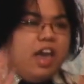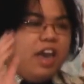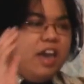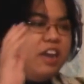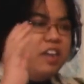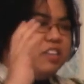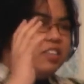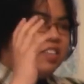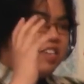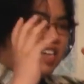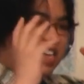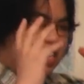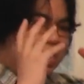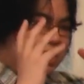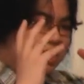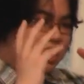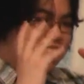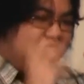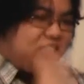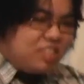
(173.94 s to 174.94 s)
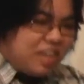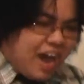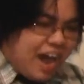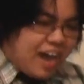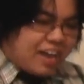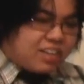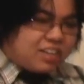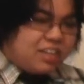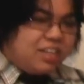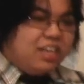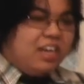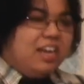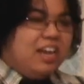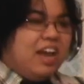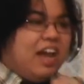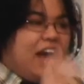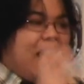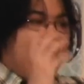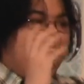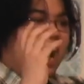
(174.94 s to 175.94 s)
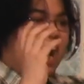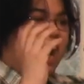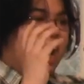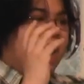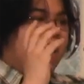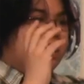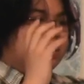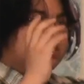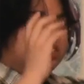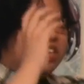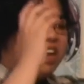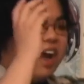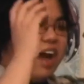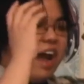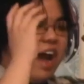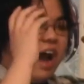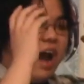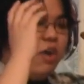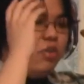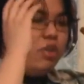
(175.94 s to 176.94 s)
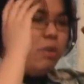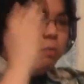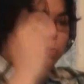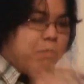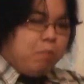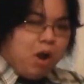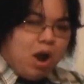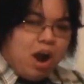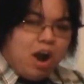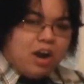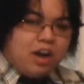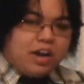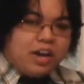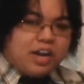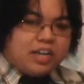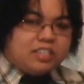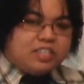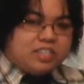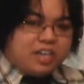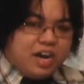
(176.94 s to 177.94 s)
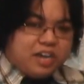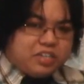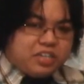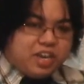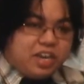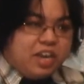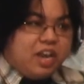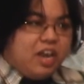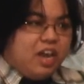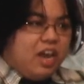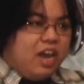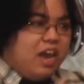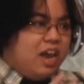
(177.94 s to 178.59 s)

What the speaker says: it is exactly as how the manga does it.